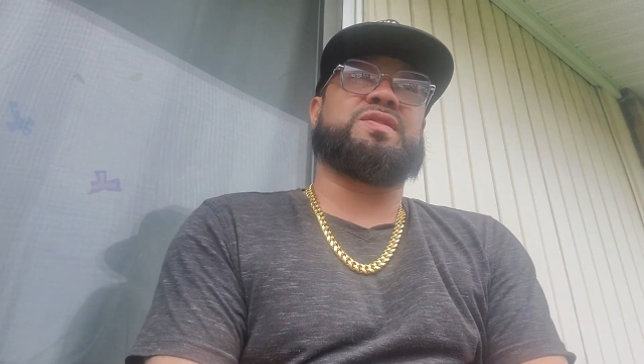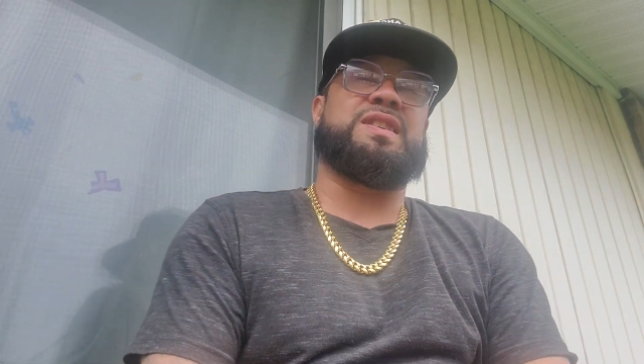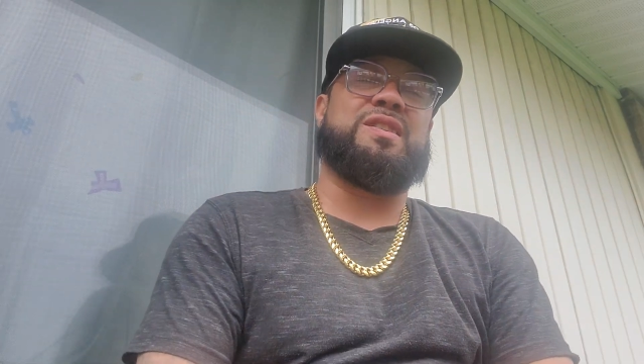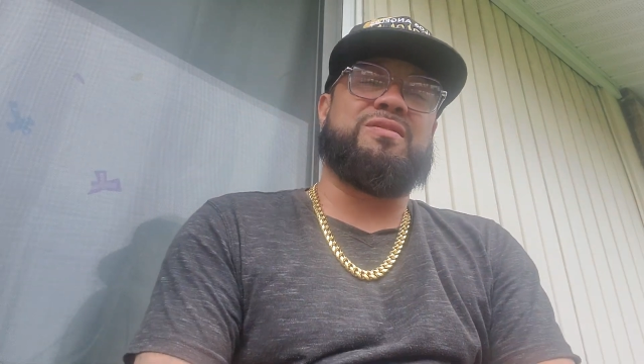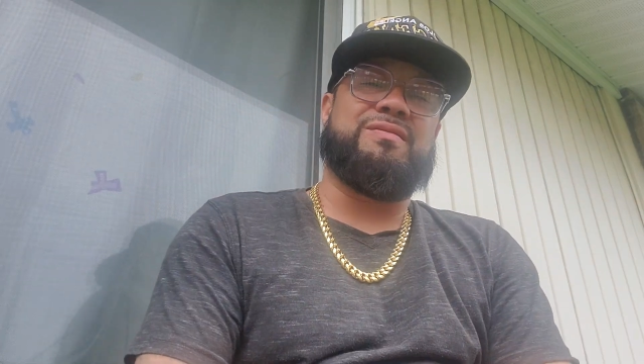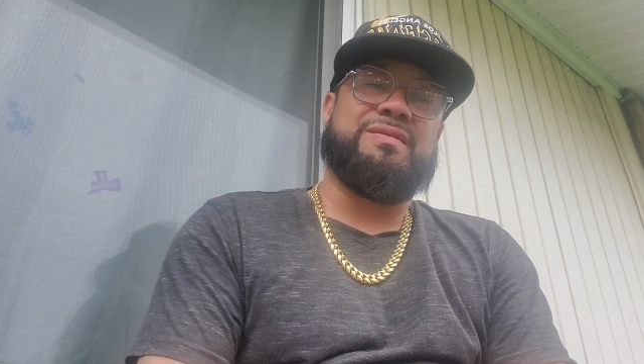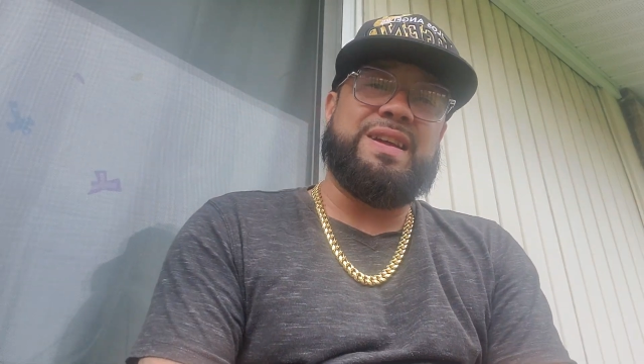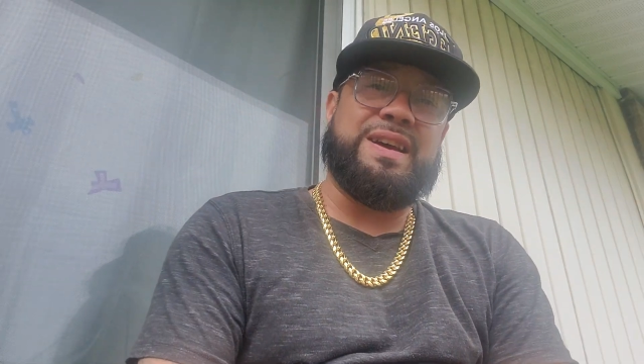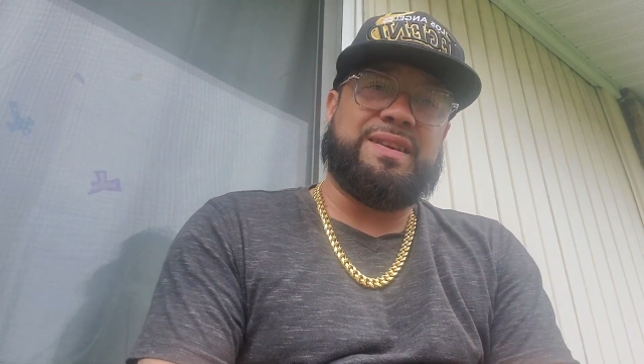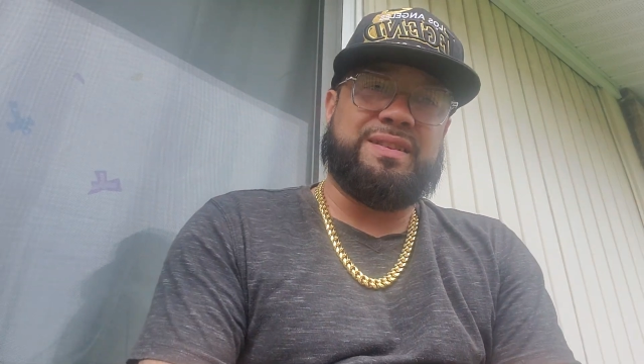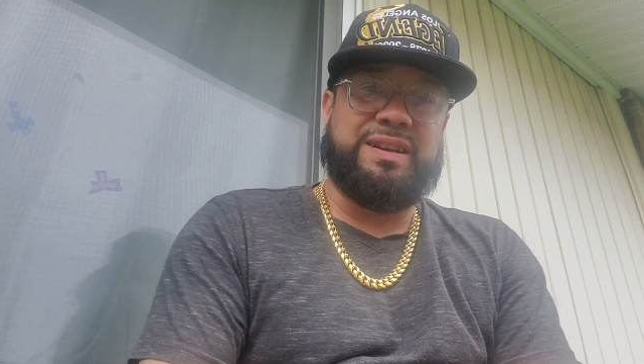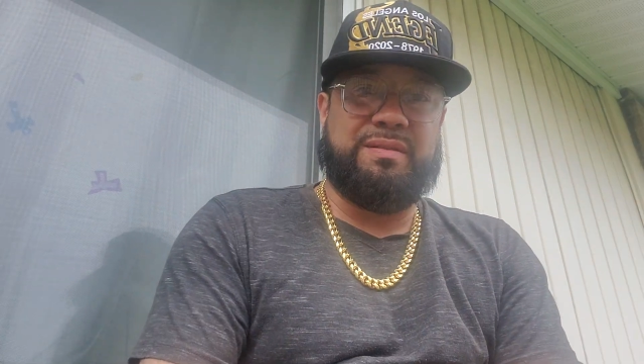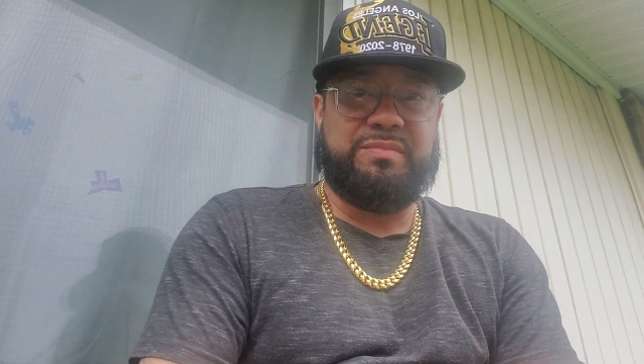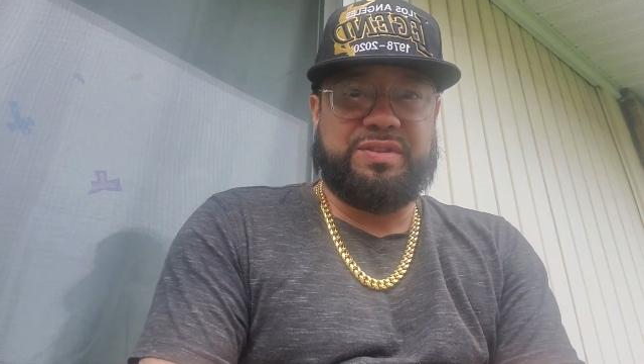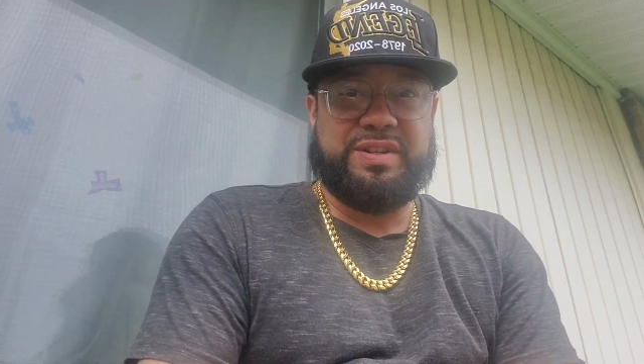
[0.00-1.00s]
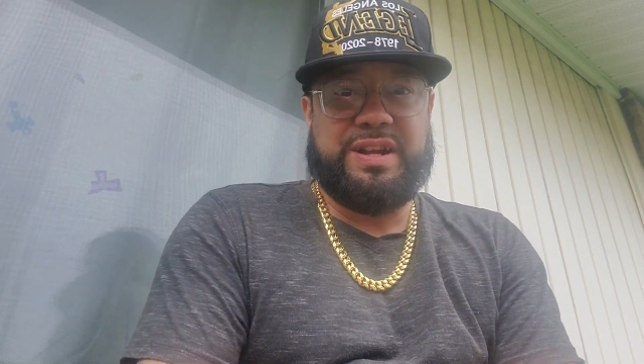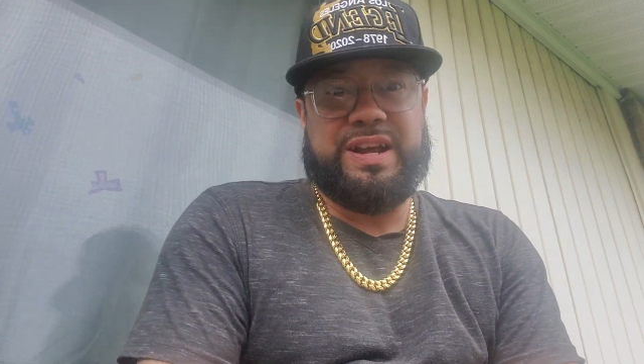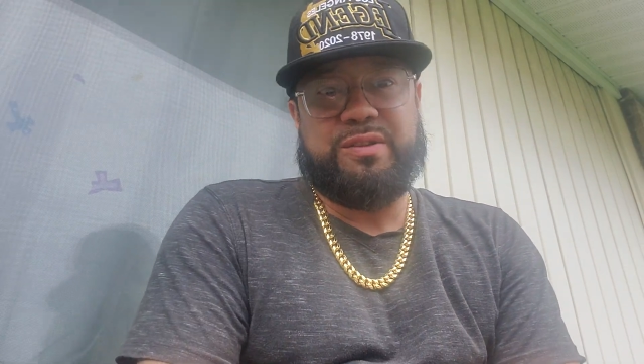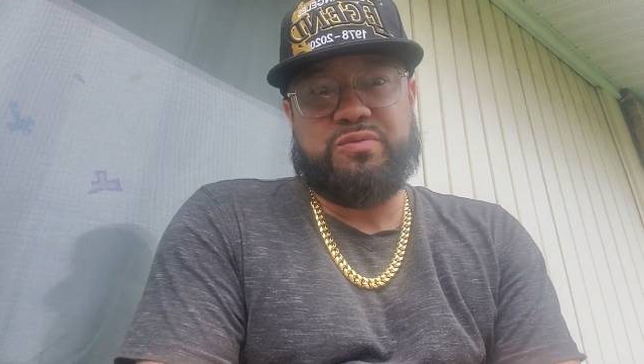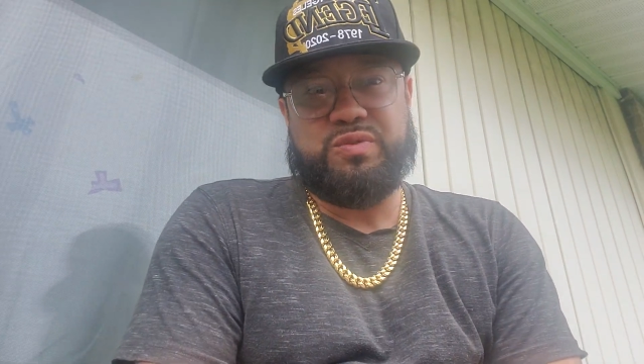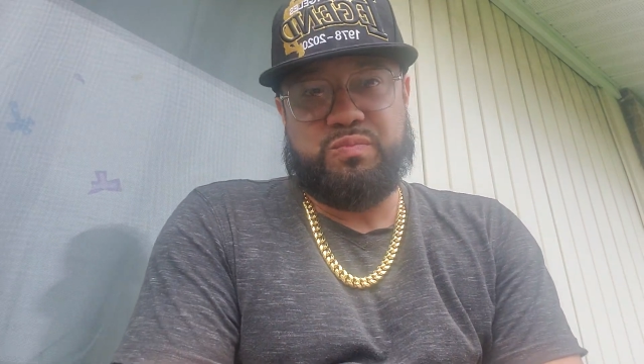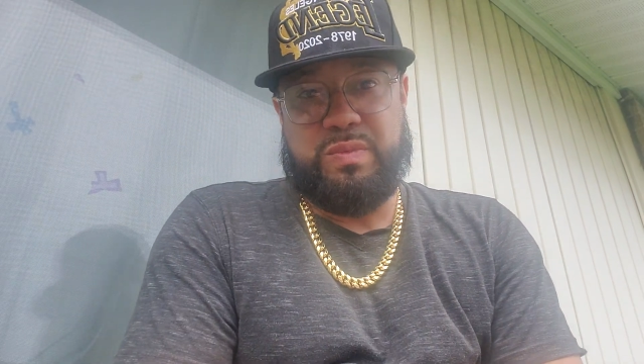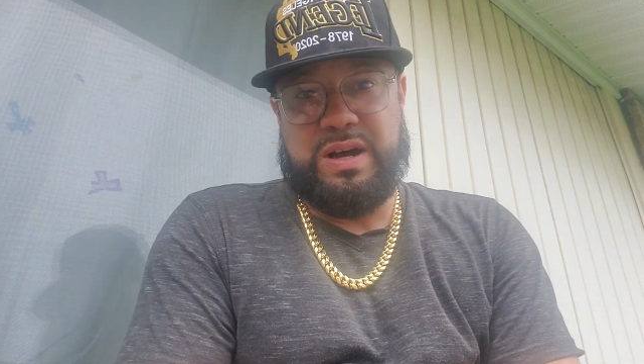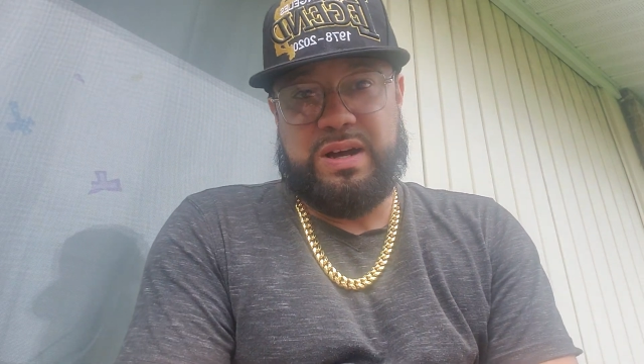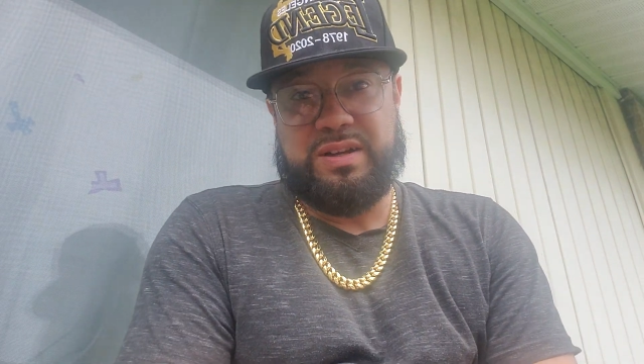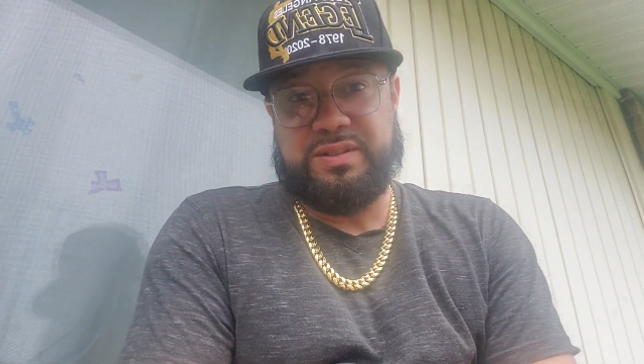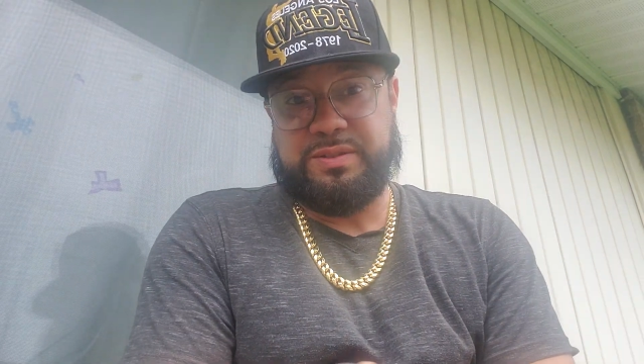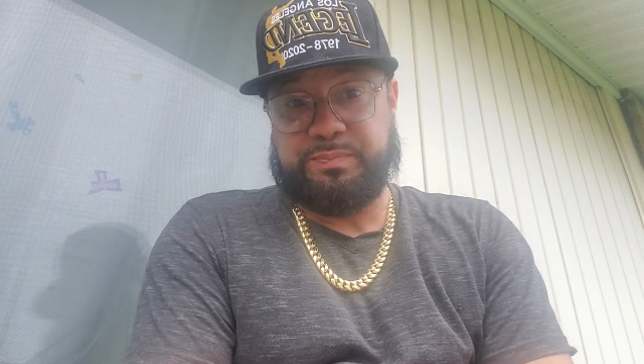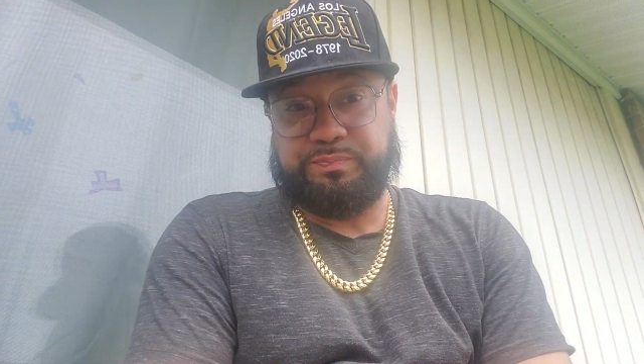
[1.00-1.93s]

I don't like claiming shit like it was mine.